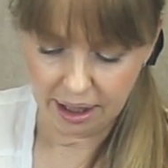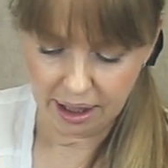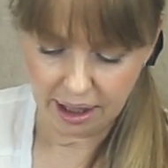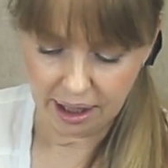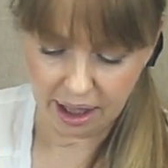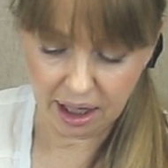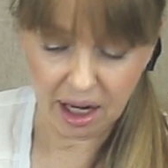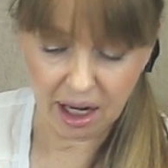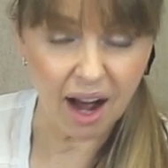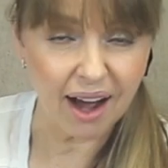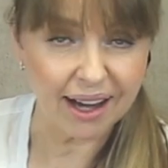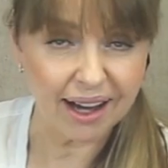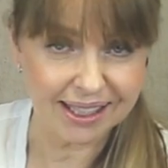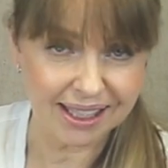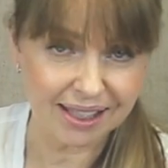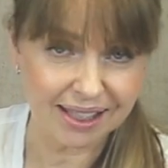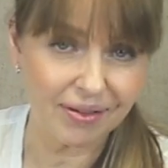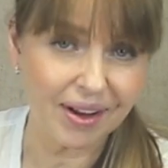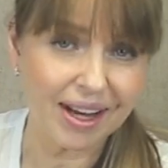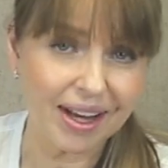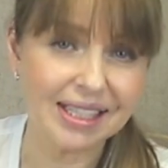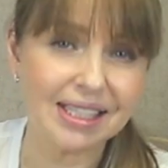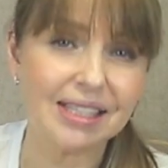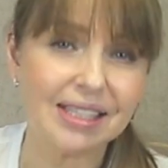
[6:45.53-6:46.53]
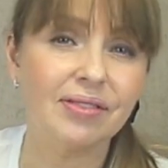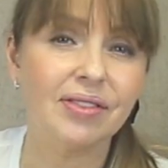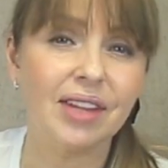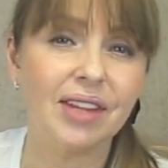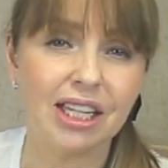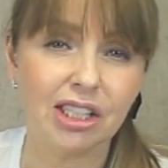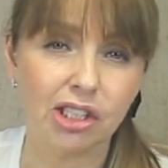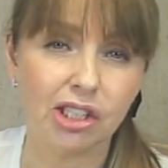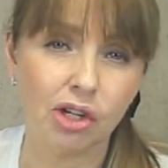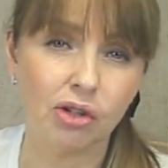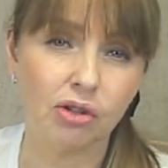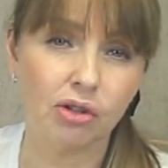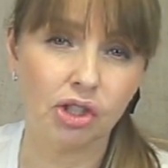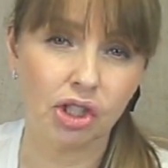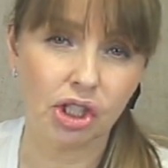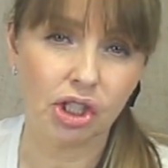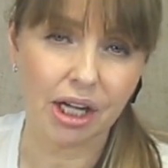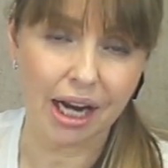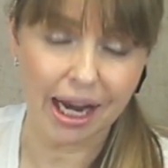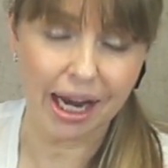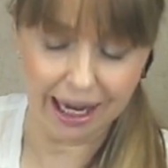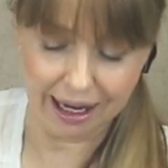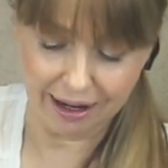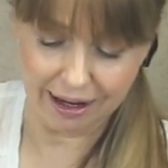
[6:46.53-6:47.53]
a guy's face if they don't
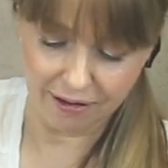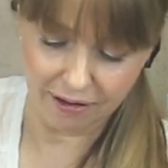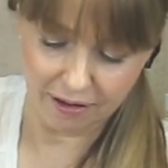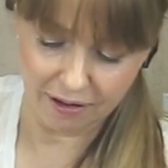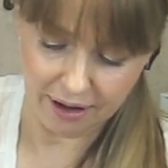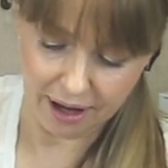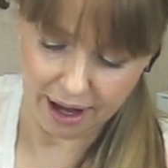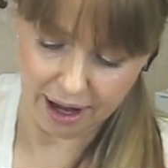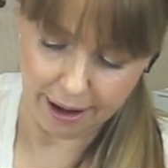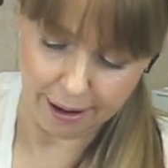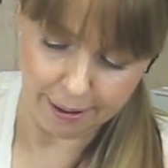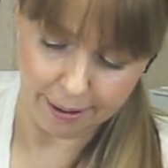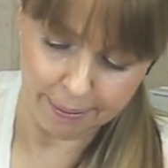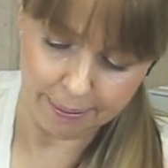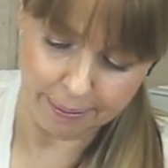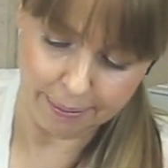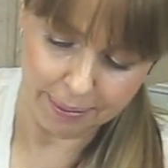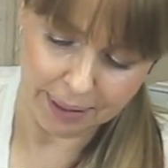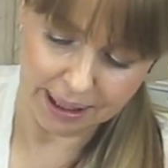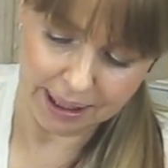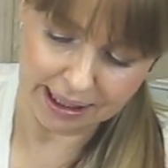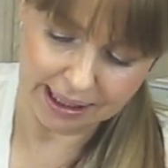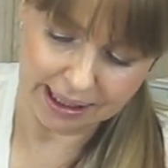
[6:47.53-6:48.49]
shave. It